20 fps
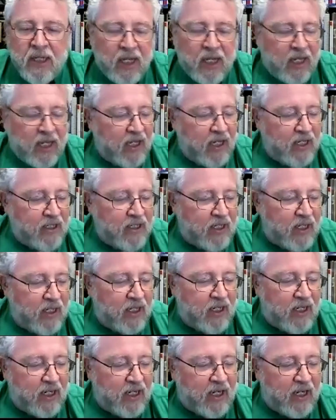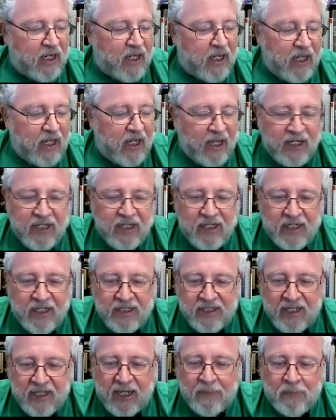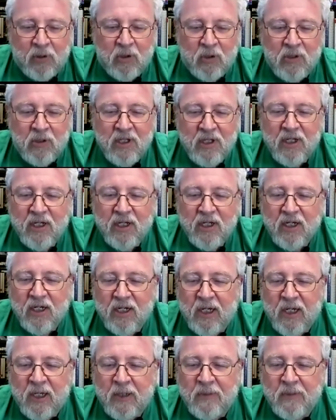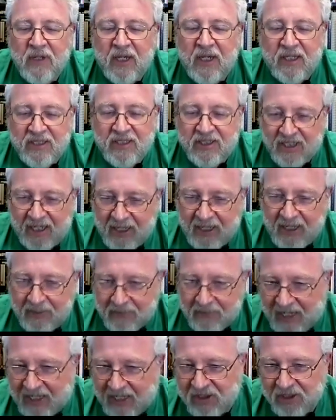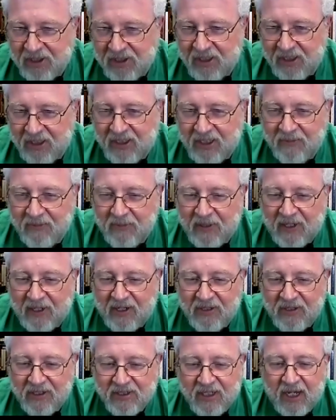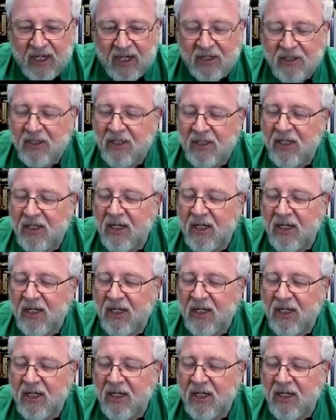And uh, I, I, had an example, um, and Sam actually can bear this out.